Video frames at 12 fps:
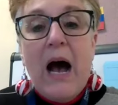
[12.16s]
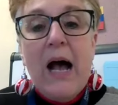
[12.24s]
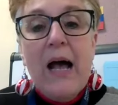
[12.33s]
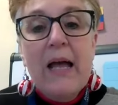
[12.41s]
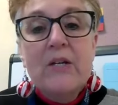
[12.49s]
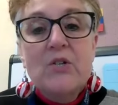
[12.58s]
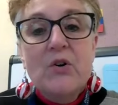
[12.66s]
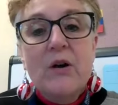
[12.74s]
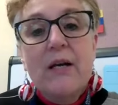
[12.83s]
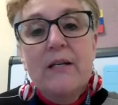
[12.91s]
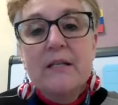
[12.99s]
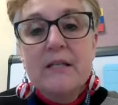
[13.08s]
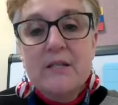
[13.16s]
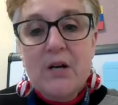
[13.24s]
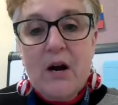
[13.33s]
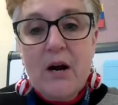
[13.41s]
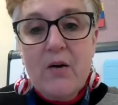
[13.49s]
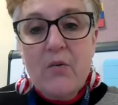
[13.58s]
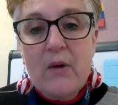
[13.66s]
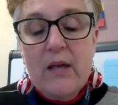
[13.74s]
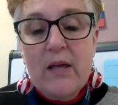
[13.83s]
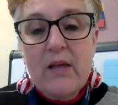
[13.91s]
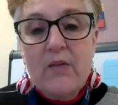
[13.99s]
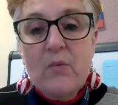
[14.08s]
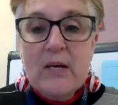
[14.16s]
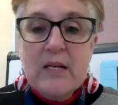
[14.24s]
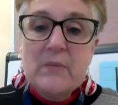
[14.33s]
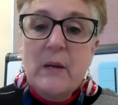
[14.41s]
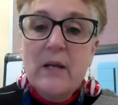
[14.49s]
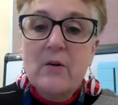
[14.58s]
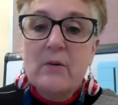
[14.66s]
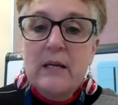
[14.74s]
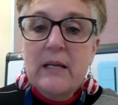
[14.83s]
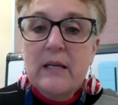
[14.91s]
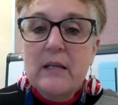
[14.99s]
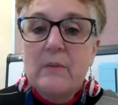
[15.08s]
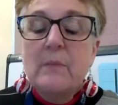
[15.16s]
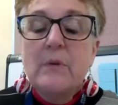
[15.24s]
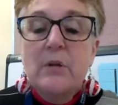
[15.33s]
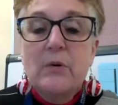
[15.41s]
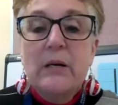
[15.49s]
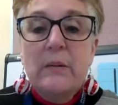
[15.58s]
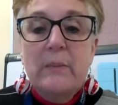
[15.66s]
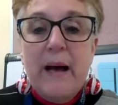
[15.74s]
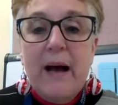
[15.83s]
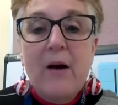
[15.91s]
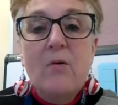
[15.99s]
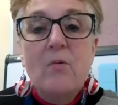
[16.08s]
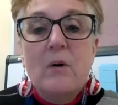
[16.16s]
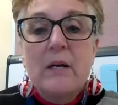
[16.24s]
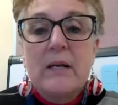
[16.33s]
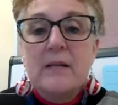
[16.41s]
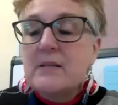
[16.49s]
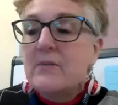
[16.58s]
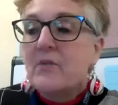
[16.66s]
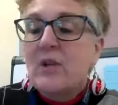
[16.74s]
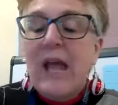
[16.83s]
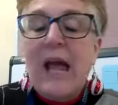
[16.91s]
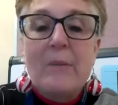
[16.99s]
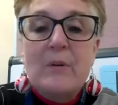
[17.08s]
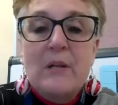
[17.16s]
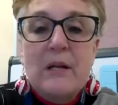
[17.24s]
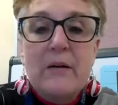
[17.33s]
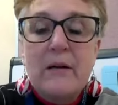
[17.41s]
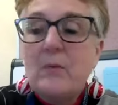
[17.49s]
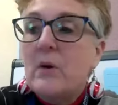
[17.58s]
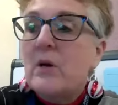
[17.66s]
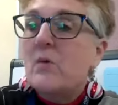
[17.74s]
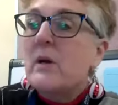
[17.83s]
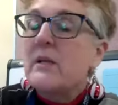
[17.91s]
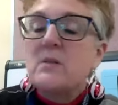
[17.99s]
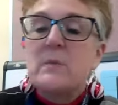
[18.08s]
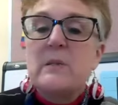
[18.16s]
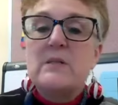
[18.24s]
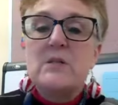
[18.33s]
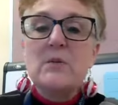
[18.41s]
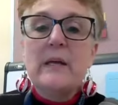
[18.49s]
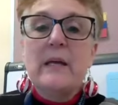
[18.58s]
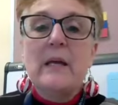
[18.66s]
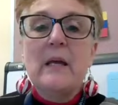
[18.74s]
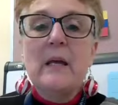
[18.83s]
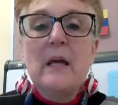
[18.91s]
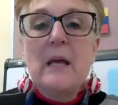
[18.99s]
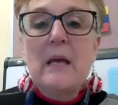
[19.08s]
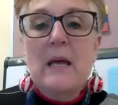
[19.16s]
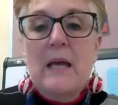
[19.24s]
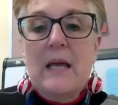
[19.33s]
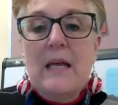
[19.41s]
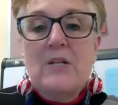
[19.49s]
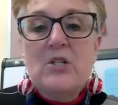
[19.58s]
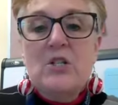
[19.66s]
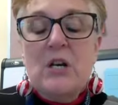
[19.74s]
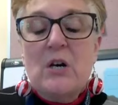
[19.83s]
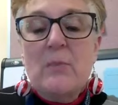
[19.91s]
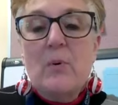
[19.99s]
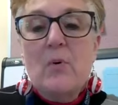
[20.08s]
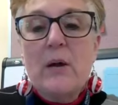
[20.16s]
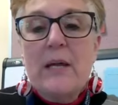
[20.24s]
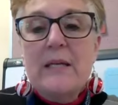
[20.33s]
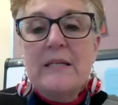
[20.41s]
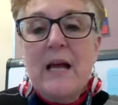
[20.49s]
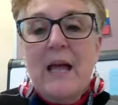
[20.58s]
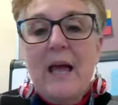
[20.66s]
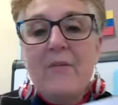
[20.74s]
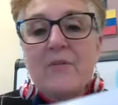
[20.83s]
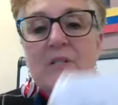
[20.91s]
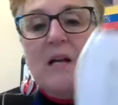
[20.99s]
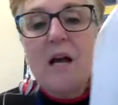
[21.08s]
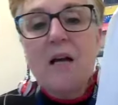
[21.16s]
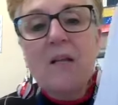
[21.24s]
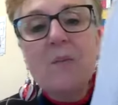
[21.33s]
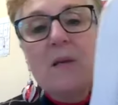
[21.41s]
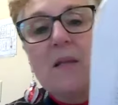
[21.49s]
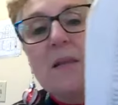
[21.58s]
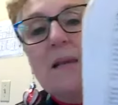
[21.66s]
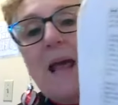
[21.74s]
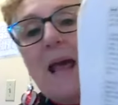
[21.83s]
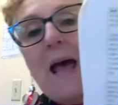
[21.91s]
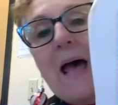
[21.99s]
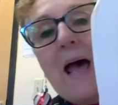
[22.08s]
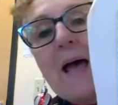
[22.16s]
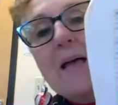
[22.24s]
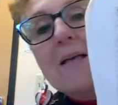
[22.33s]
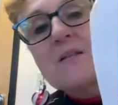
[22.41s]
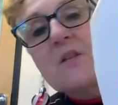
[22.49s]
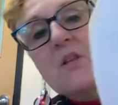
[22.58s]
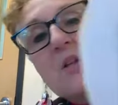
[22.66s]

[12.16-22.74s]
I try to start with what is my curriculum unit about? What is the vocabulary we're going to be doing? In SharePoint, I have a document that has